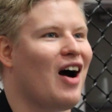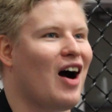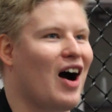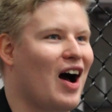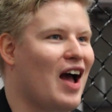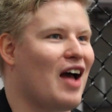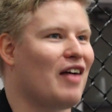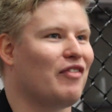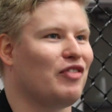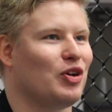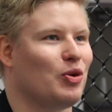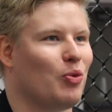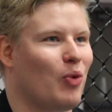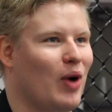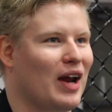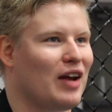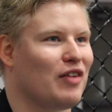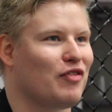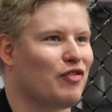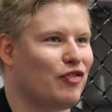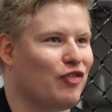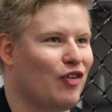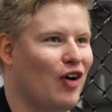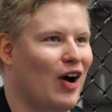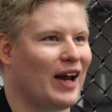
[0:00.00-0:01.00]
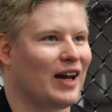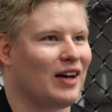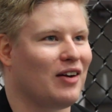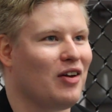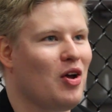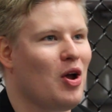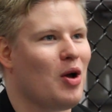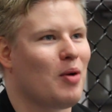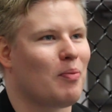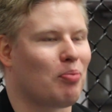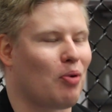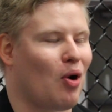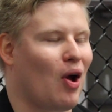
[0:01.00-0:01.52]
a heavyweight fight?
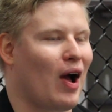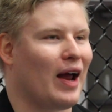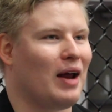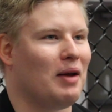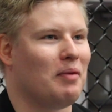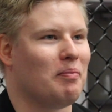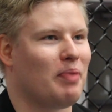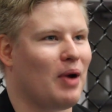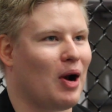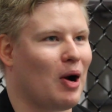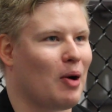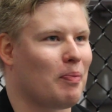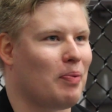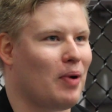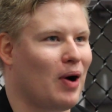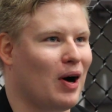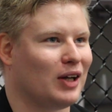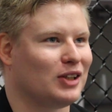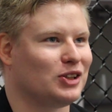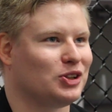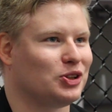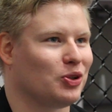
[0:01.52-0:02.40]
Brian Bearpaw